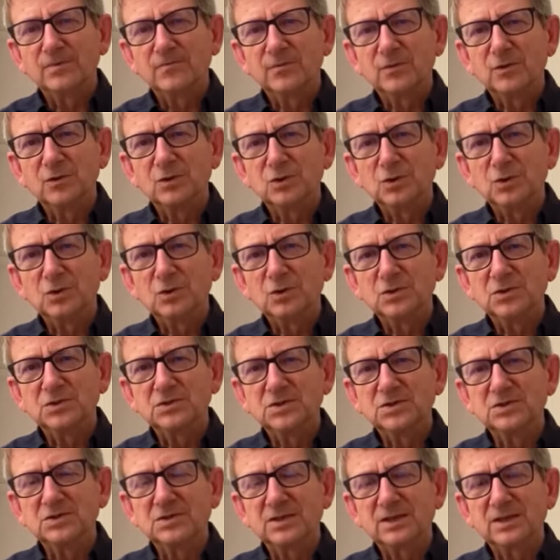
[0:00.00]
For
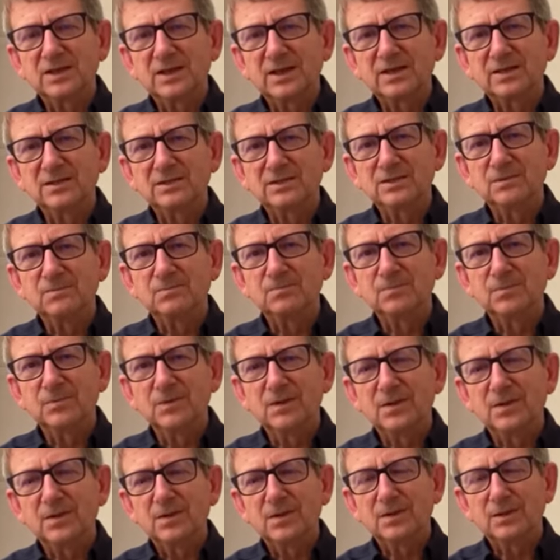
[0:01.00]
yours is the kingdom,
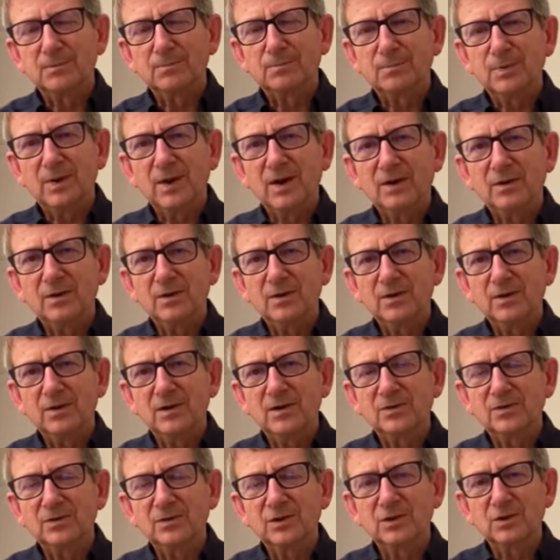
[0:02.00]
the power,
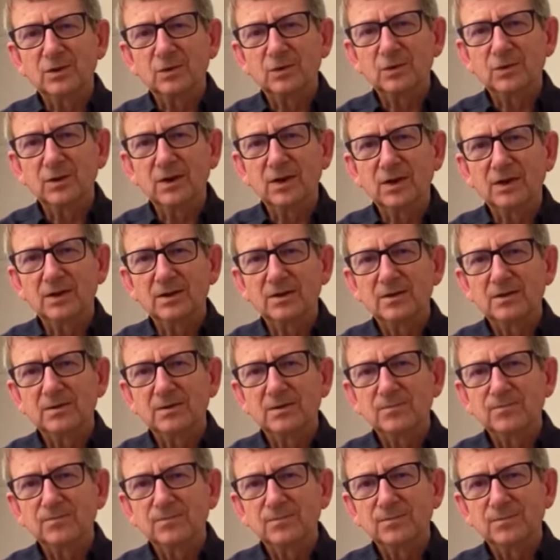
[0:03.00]
and the glory.
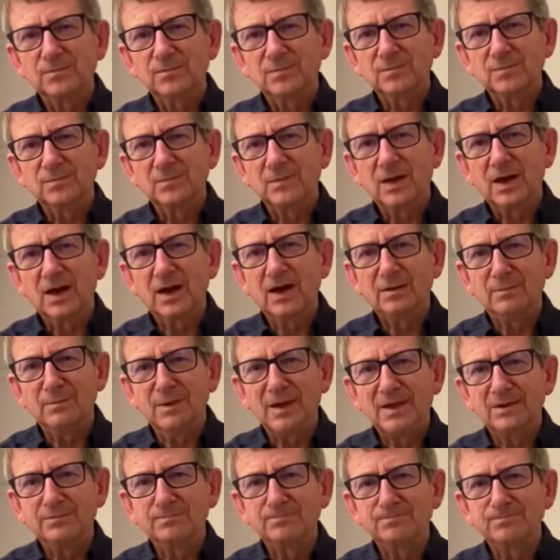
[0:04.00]

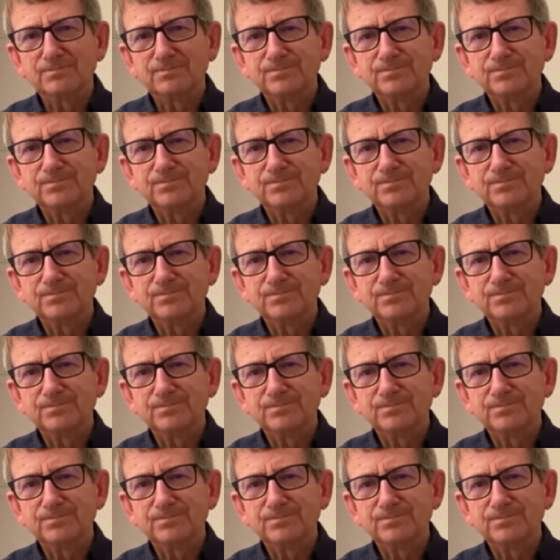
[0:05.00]
Amen.